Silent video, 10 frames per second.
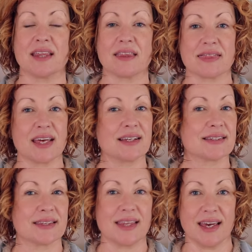and the things
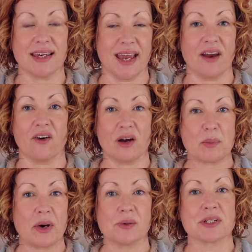that they care
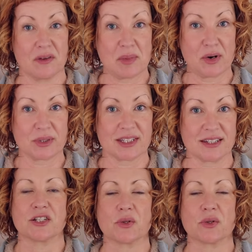about the most.